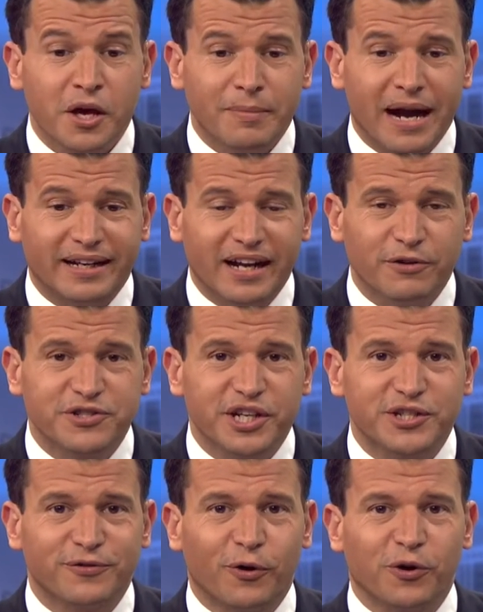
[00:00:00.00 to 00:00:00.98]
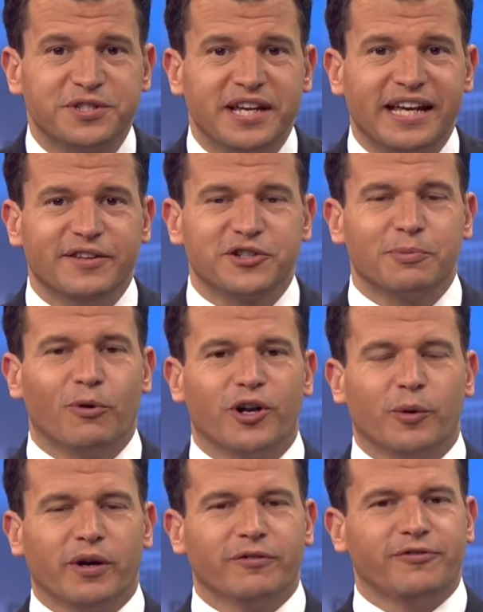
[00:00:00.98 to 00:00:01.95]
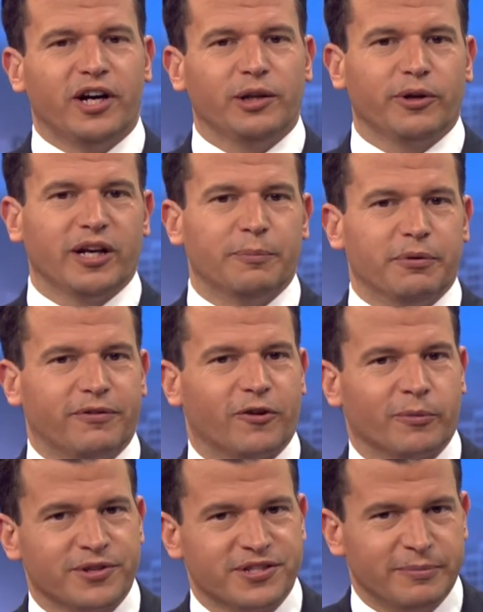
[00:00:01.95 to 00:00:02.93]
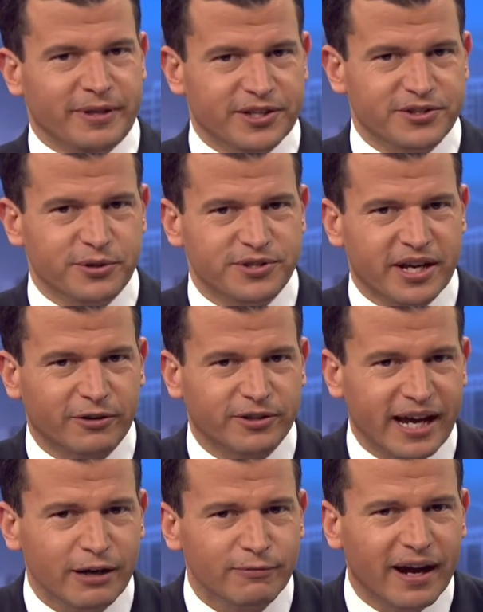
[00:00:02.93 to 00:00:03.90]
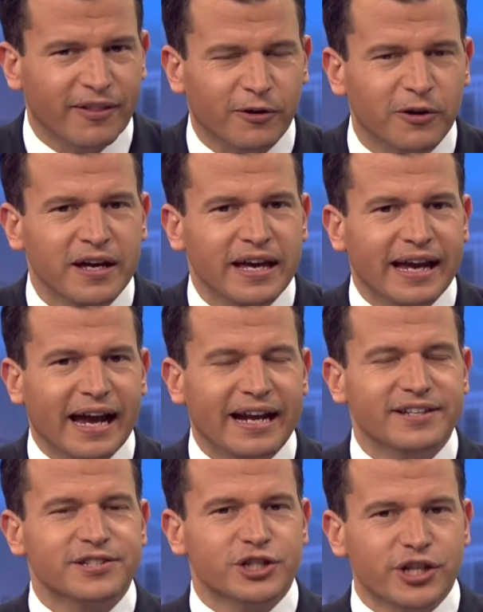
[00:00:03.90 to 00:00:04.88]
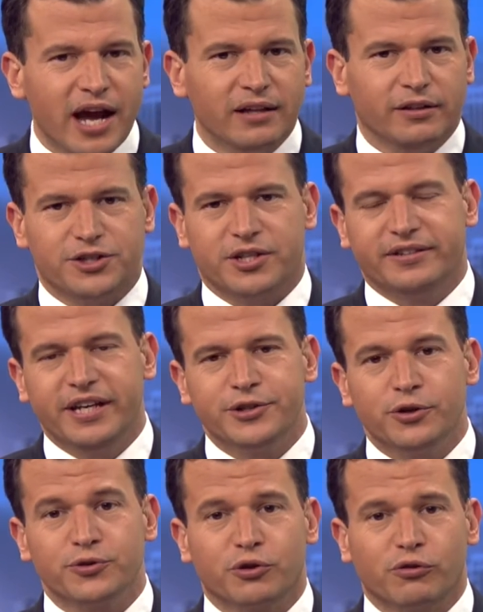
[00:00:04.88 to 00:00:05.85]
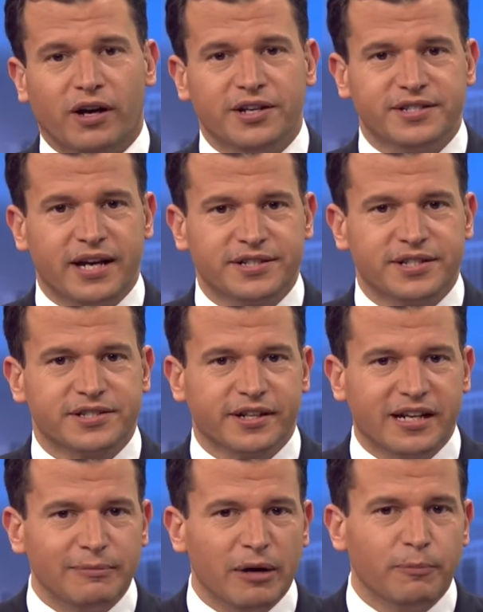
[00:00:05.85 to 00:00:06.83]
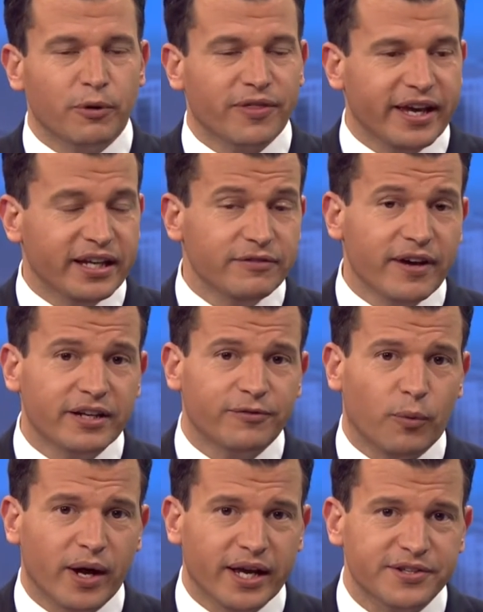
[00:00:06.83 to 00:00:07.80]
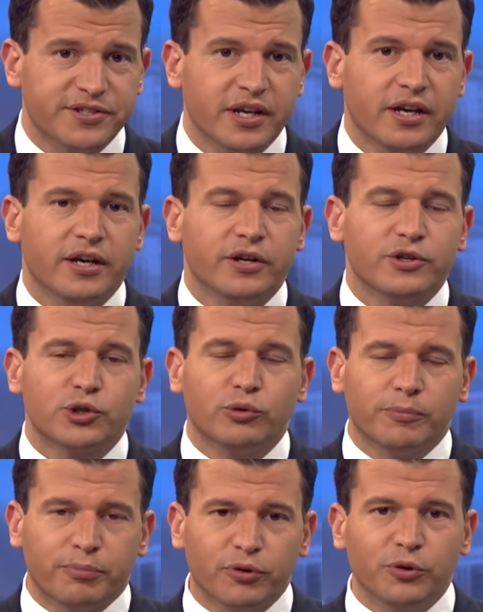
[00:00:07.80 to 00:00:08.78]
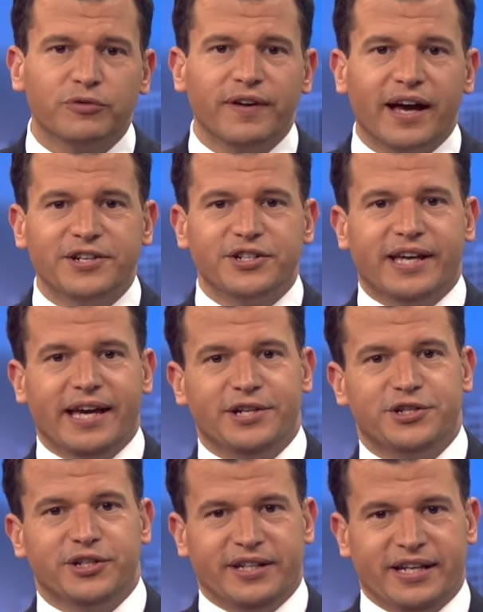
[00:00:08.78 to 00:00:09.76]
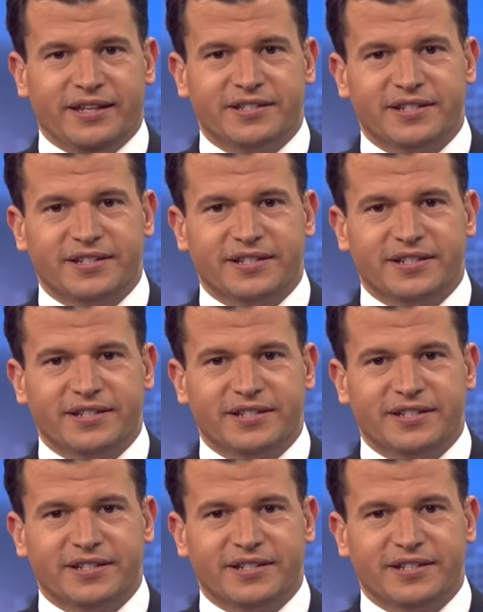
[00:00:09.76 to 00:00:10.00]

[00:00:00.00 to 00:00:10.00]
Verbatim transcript: Back now at 614 this morning, we're following up with former CBS News anchor Dan Rather and his challenge to teachers across Texas to come up with innovative ways to improve education in the